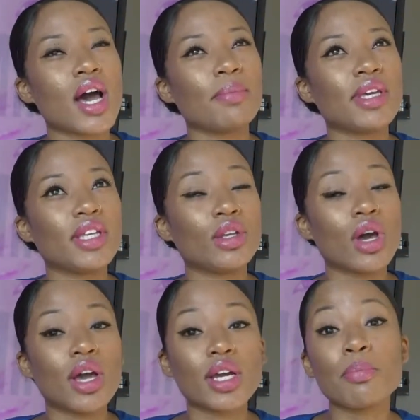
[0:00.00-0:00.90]
I mean,
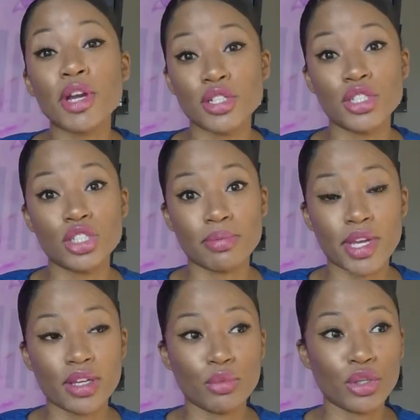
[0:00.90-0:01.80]
compared to
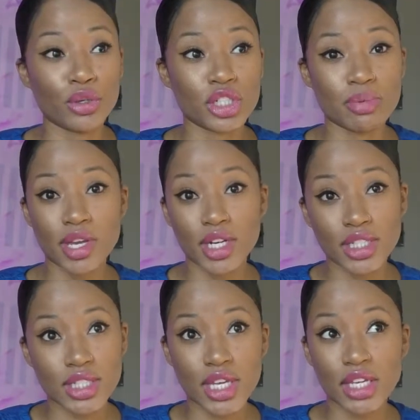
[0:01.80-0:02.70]
Japan, when you go to Japan,
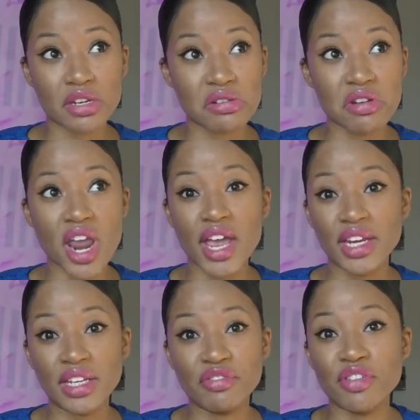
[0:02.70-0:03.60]
it's
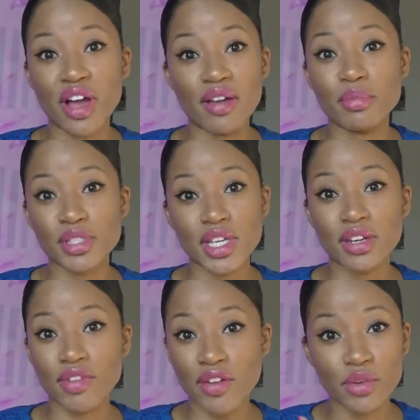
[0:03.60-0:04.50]

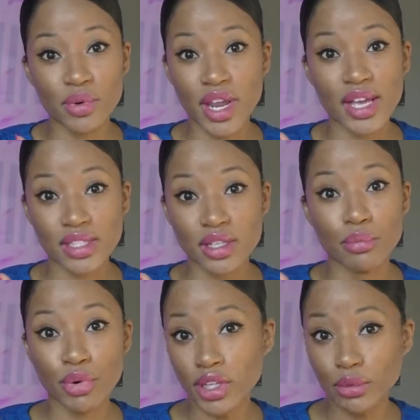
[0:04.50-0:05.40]
95% of everyone has an
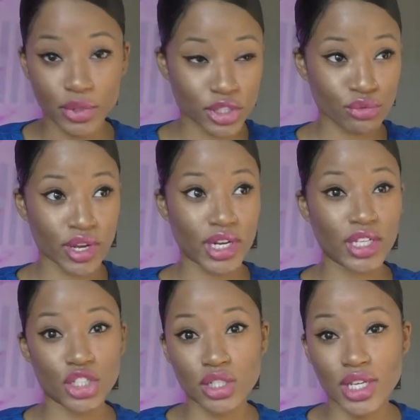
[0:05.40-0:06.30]
umbrella. When it's raining
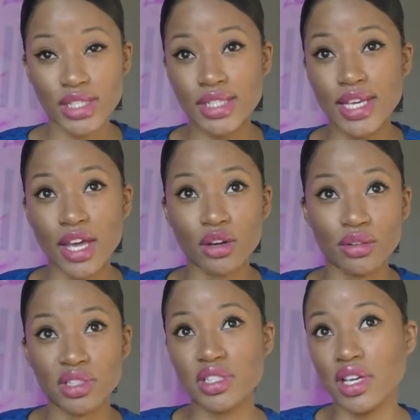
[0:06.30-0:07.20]
in Seattle,
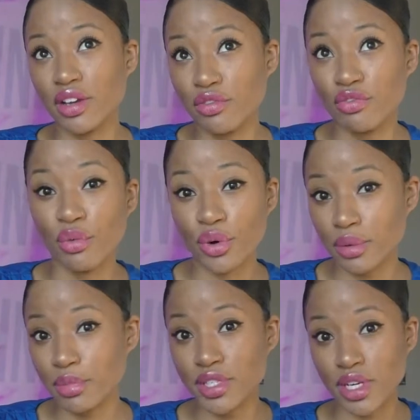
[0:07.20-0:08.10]
it's
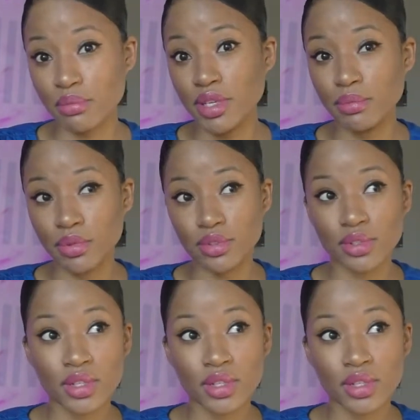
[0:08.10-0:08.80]
40% of people.